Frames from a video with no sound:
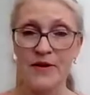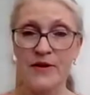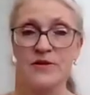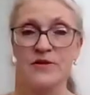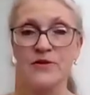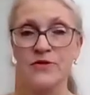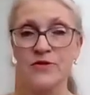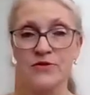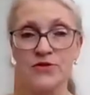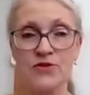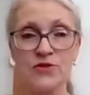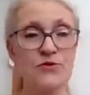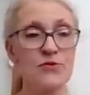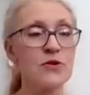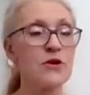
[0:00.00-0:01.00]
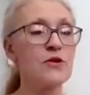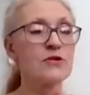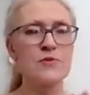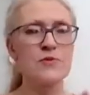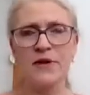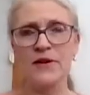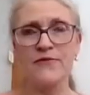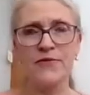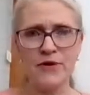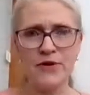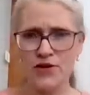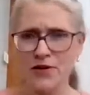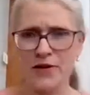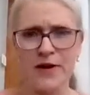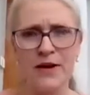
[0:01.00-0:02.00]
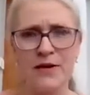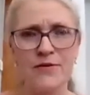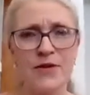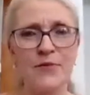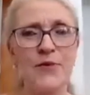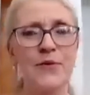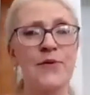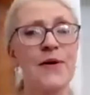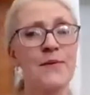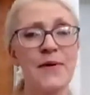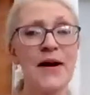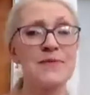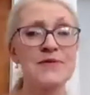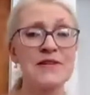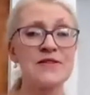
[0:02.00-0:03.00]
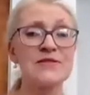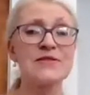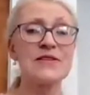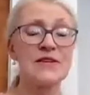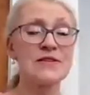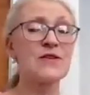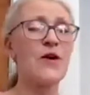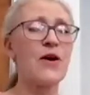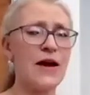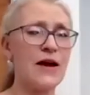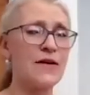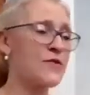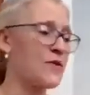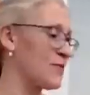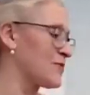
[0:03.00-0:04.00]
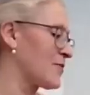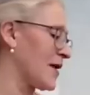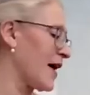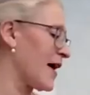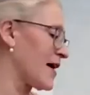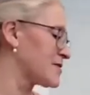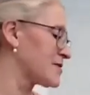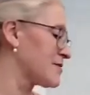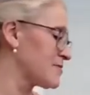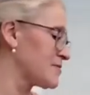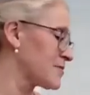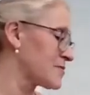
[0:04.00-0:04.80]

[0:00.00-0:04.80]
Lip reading: So there are 2 of those, but unfortunately I only put 1 popsicle stick, so I'll have to add